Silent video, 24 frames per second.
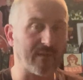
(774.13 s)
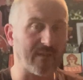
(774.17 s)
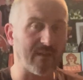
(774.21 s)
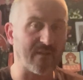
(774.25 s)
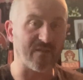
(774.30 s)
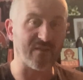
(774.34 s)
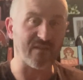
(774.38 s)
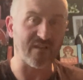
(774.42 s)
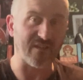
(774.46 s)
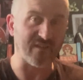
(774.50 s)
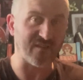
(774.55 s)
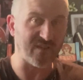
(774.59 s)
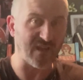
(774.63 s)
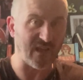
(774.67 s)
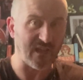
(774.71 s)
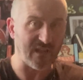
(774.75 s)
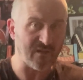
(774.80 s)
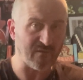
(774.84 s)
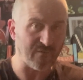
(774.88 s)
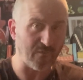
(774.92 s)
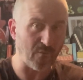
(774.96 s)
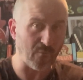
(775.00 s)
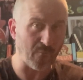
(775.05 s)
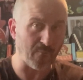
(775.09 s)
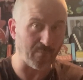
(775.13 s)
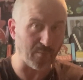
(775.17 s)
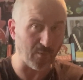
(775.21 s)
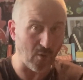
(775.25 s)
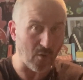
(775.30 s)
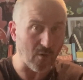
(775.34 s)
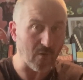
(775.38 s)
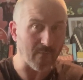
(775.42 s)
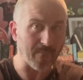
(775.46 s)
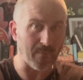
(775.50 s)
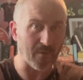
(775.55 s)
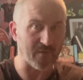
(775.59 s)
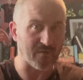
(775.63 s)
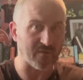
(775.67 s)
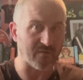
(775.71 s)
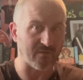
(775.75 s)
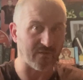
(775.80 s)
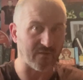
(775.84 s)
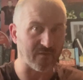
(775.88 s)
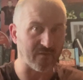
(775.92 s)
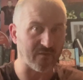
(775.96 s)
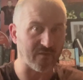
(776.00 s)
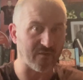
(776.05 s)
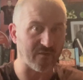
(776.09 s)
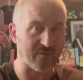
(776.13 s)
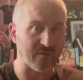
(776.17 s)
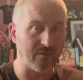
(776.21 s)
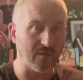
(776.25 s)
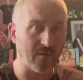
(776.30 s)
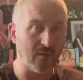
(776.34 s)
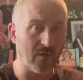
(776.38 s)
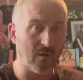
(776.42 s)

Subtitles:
The successful blockbusters